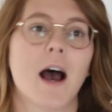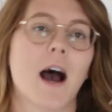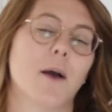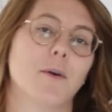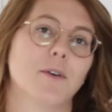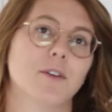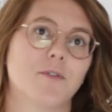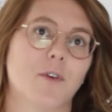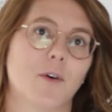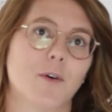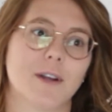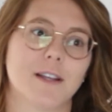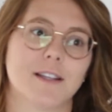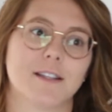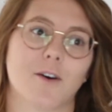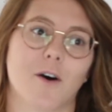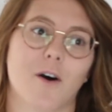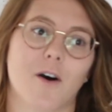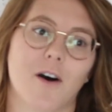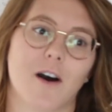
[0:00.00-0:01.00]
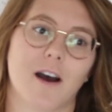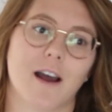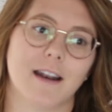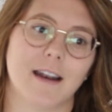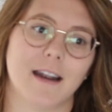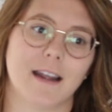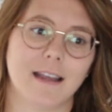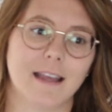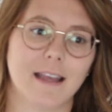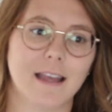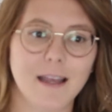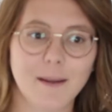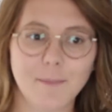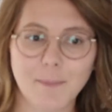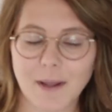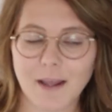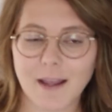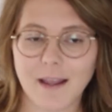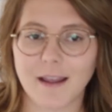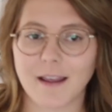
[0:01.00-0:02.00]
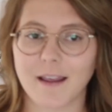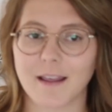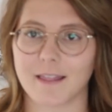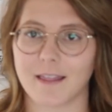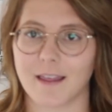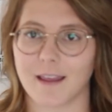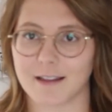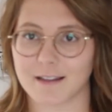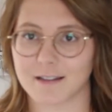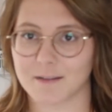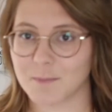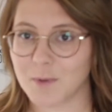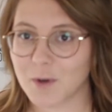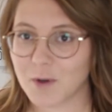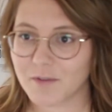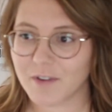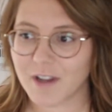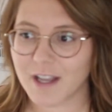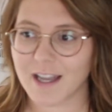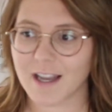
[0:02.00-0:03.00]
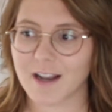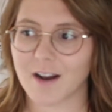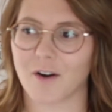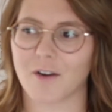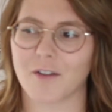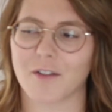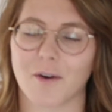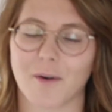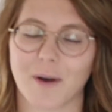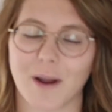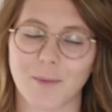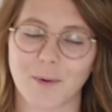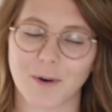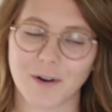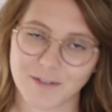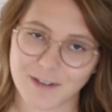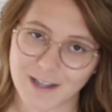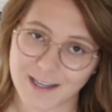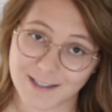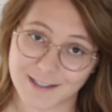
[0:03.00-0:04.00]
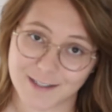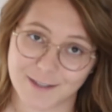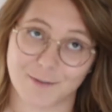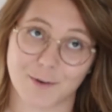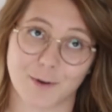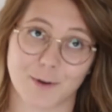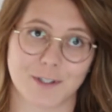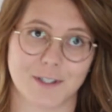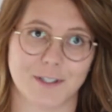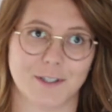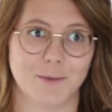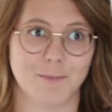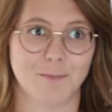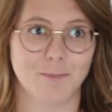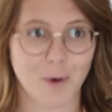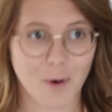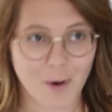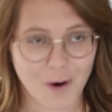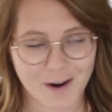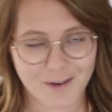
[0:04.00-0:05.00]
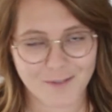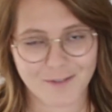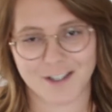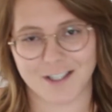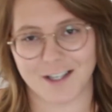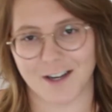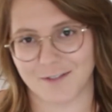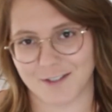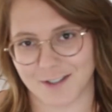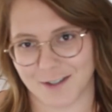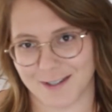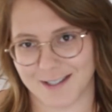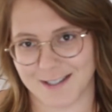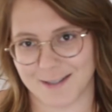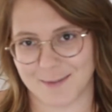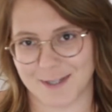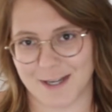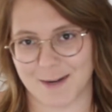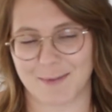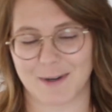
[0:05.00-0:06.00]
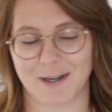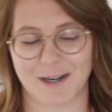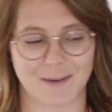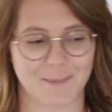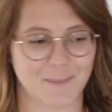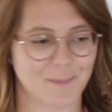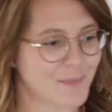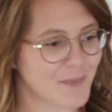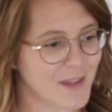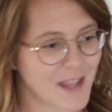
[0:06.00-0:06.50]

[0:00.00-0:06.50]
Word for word: I was focused on keeping things moving, although I would have liked to, of course, do more for Shelf Sewing September, and